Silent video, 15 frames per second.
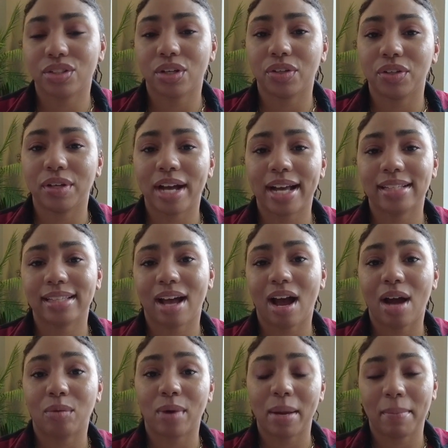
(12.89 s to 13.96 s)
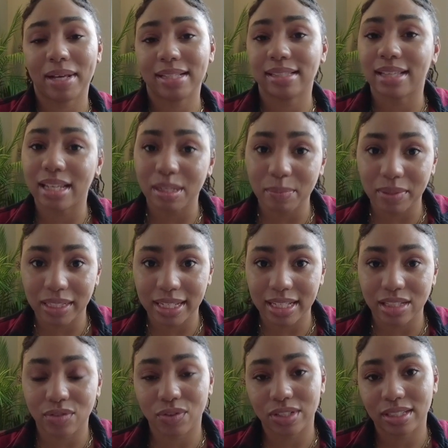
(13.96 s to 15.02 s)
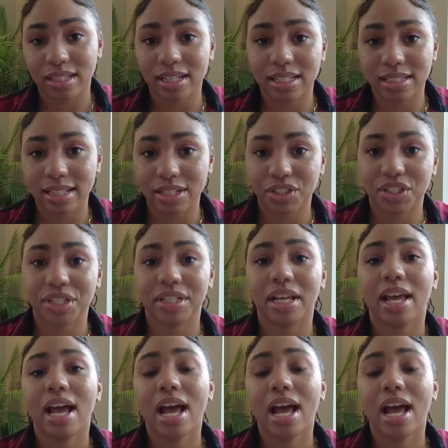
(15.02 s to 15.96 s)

show you guys how I write my study plans for a study session.